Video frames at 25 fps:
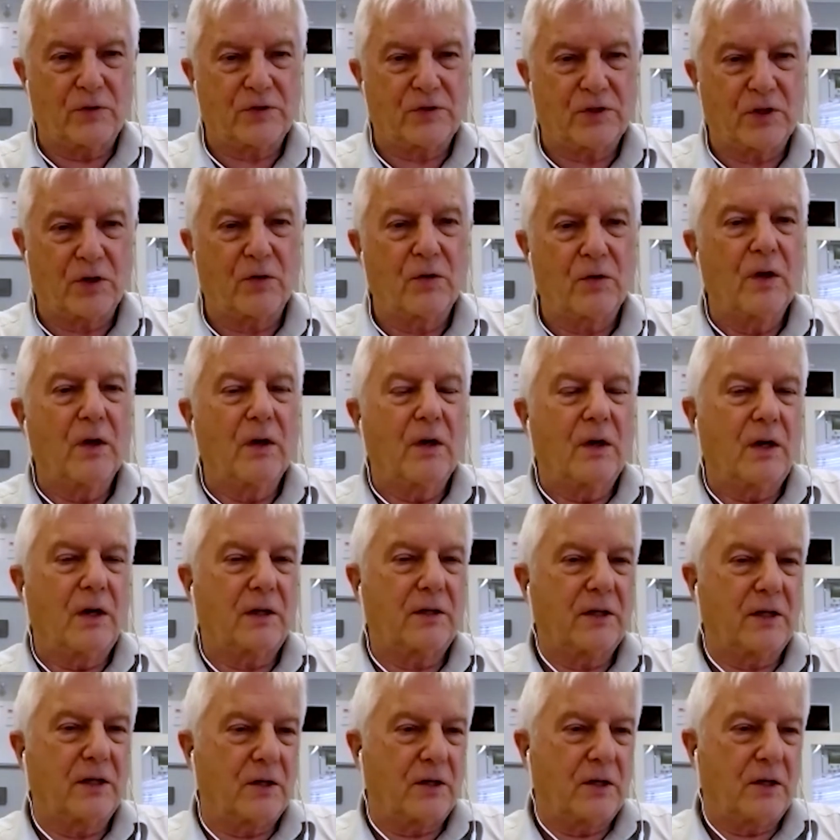So
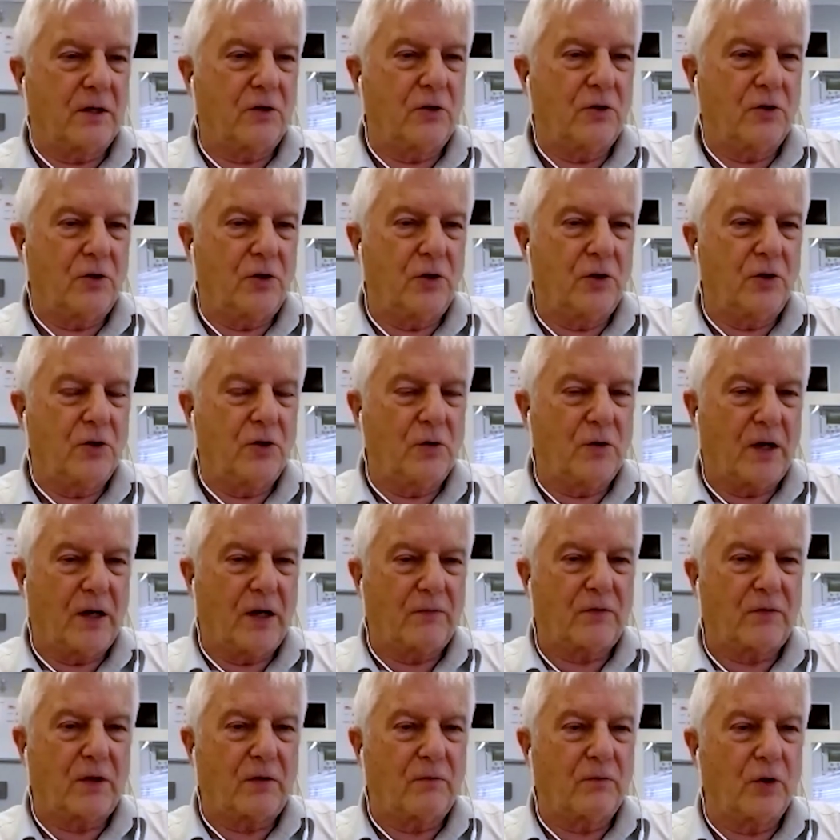you do
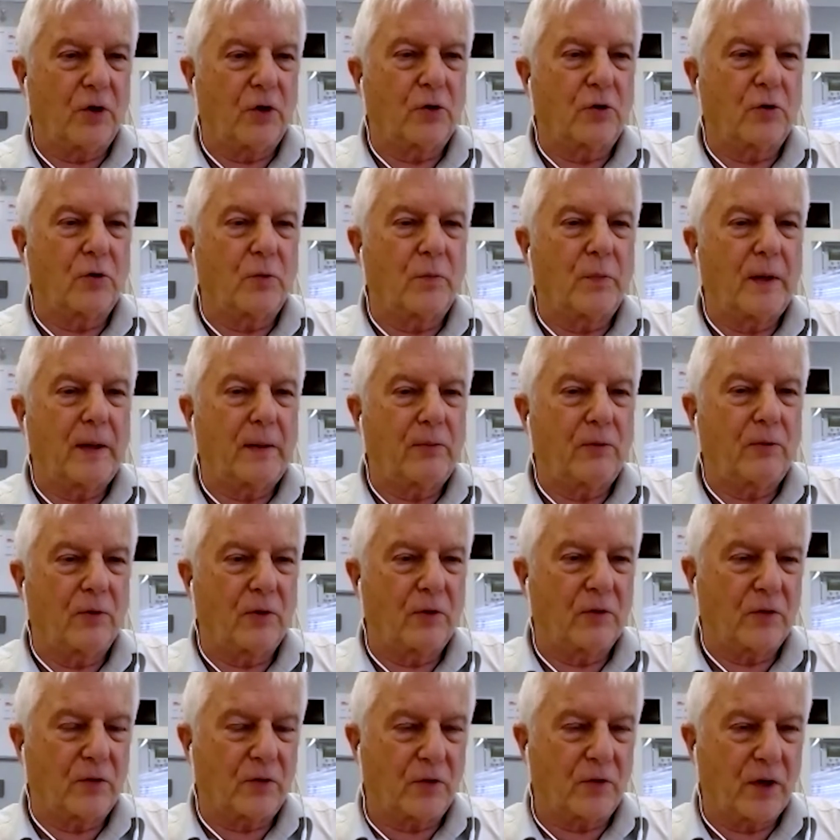have to have local people
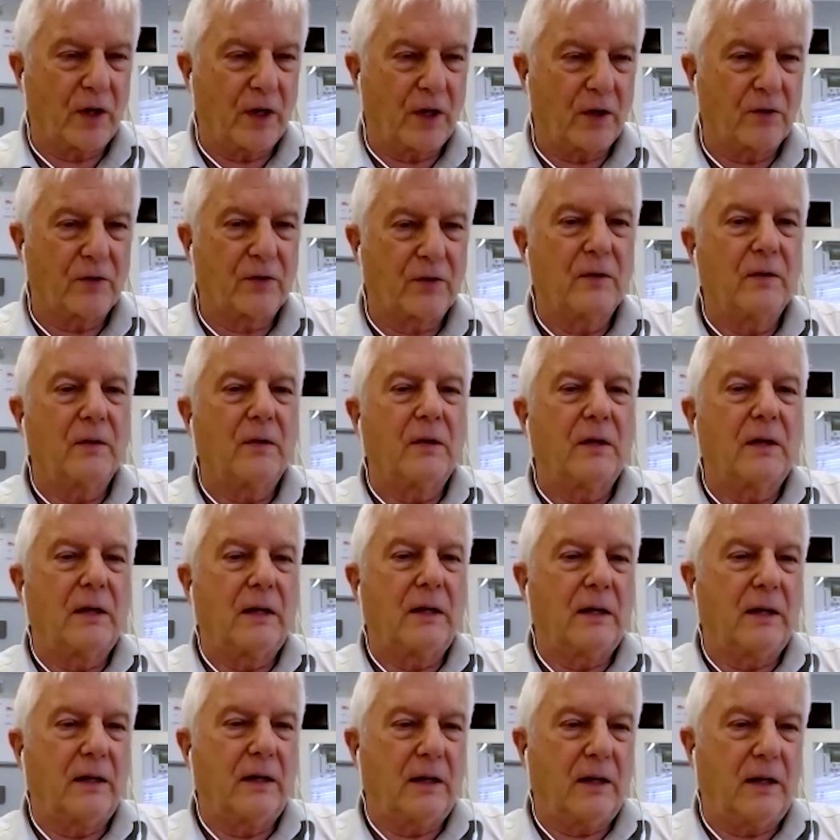on the ground,
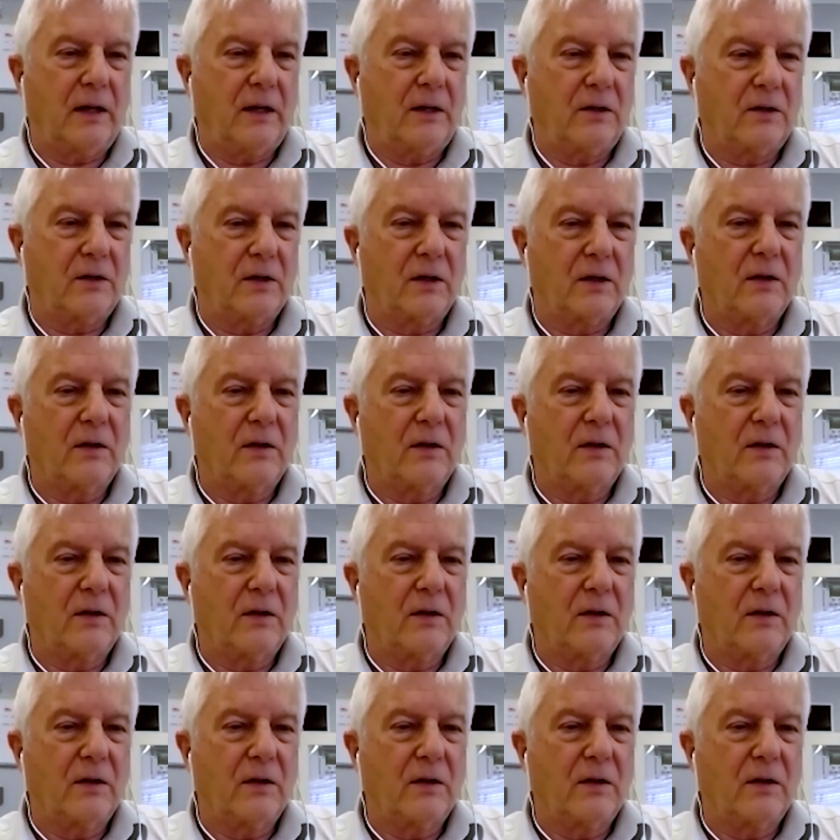and